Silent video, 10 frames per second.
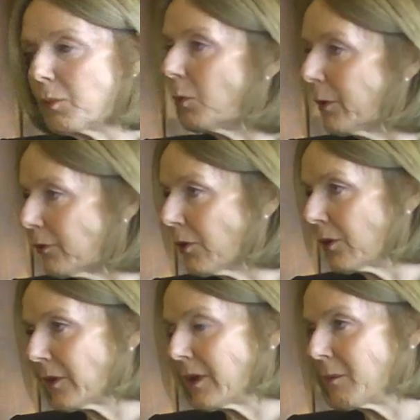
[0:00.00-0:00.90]
what we're
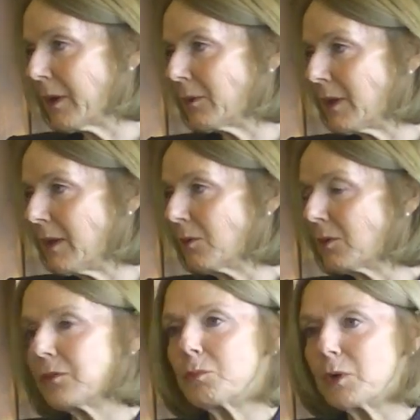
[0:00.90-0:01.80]
talking about here
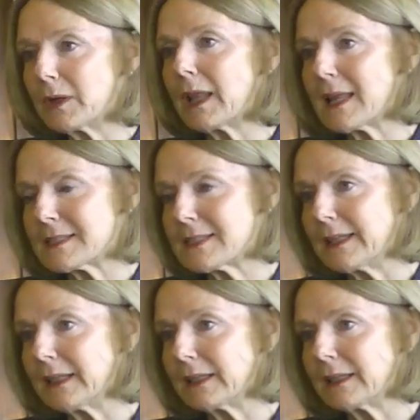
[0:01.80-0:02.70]
is more a glass
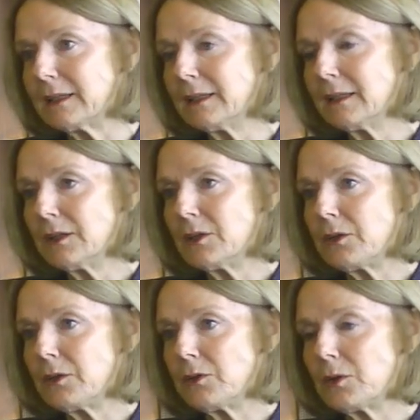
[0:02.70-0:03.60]
ceiling.
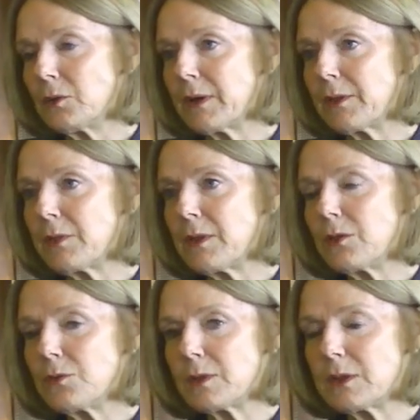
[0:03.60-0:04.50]
Mm-hmm. You know, mm-hmm. I
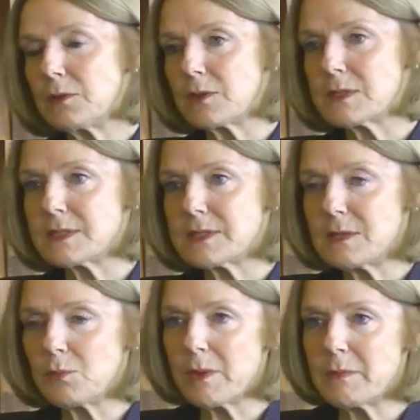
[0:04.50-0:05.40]
think you can you can
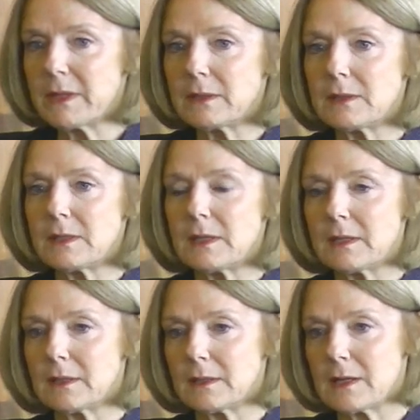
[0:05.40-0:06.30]
see women
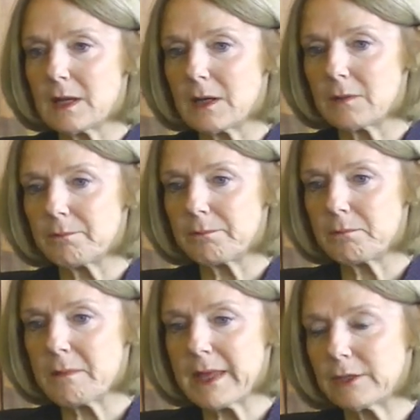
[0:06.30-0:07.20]
in um,
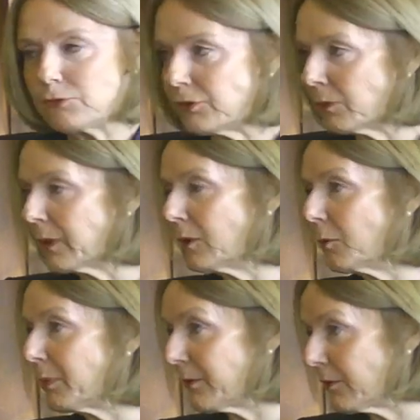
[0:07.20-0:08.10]

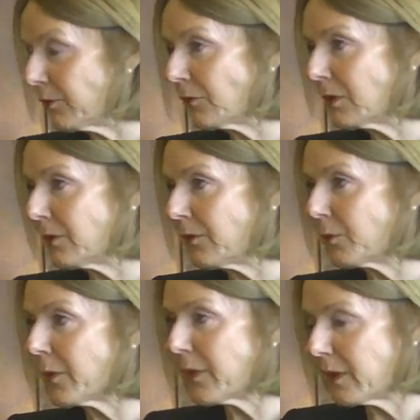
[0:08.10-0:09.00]
managerial
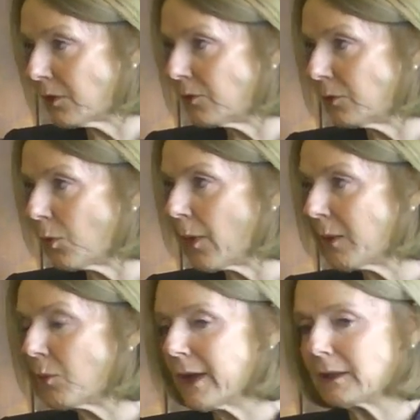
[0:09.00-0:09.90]
positions where they can do
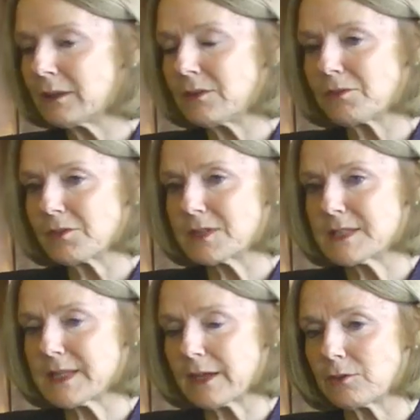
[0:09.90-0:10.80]
quite well in different
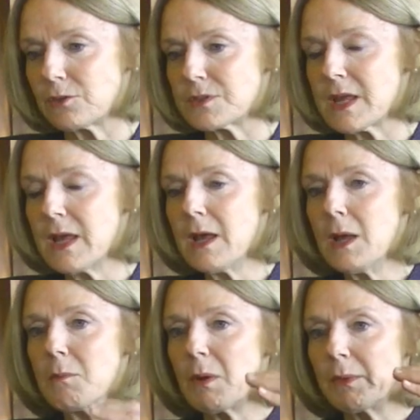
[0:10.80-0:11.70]
sectors,
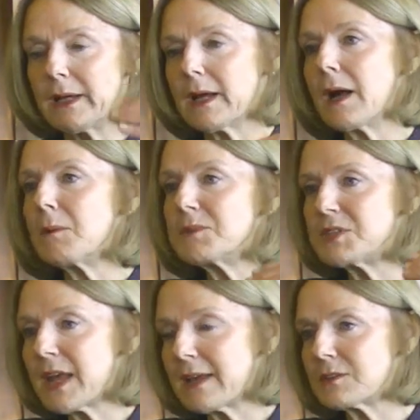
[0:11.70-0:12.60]
but when it comes
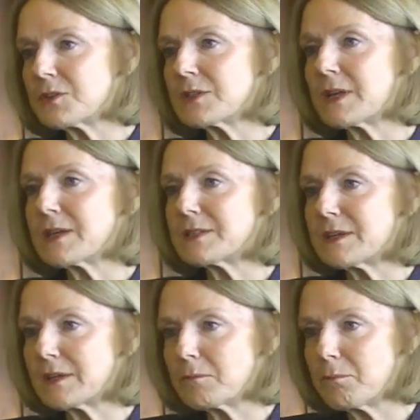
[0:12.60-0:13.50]
to
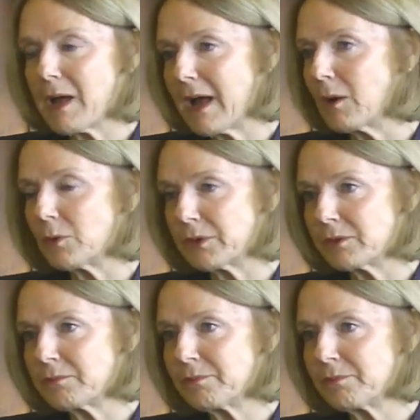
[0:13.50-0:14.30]
exercising power,